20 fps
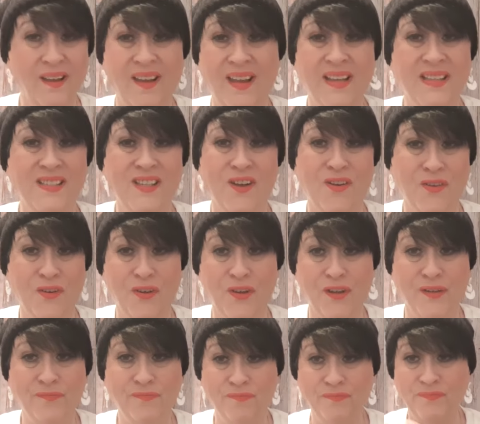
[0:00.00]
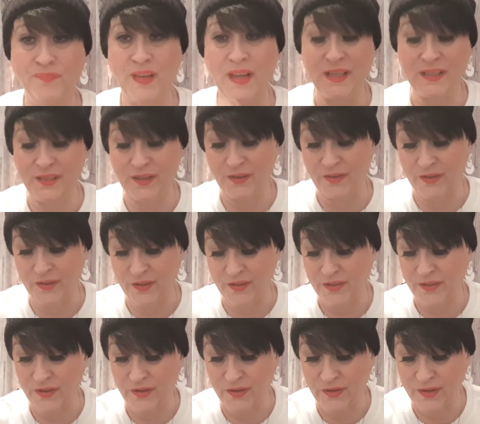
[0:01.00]
it's all good. It's all good in
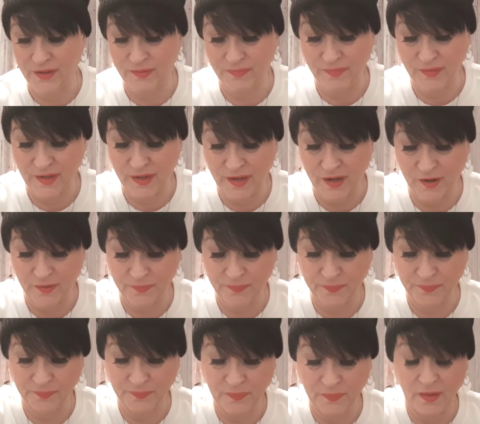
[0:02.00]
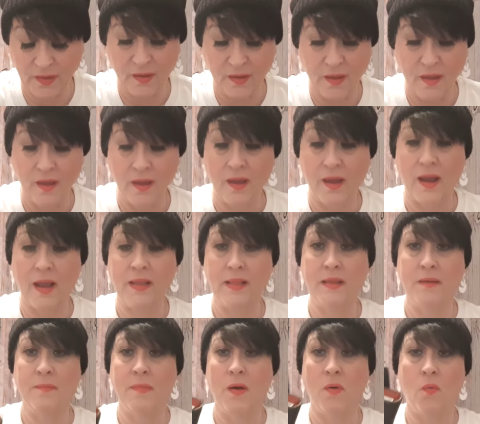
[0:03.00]
the hood, you know. And
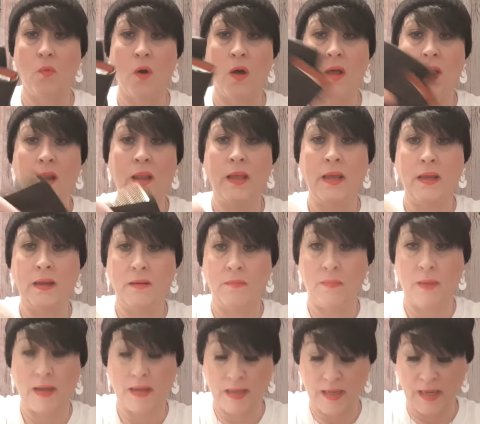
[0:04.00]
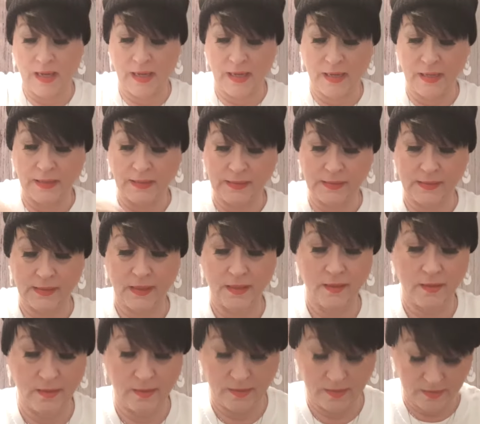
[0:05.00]
then my wallet, my keys,
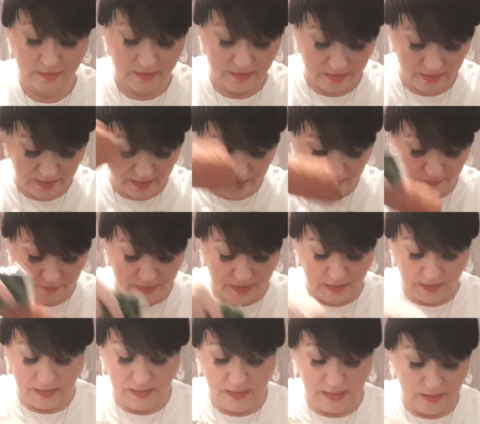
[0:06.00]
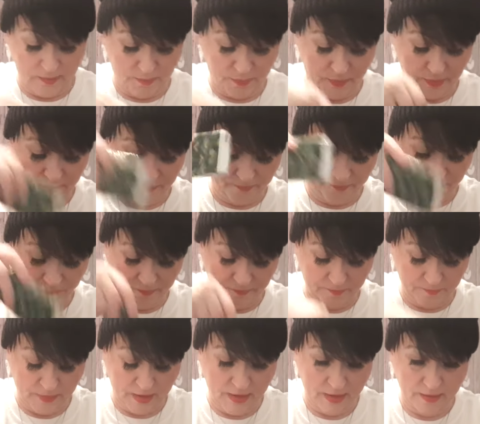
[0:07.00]
my lip,
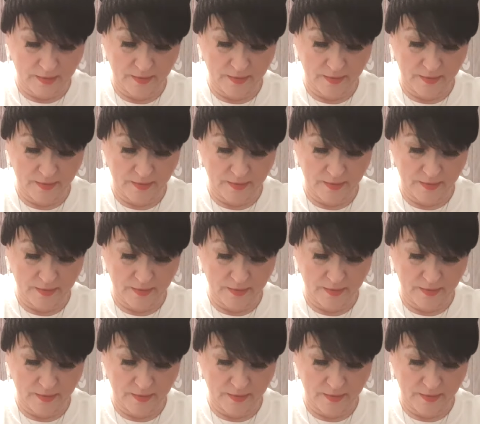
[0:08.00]
my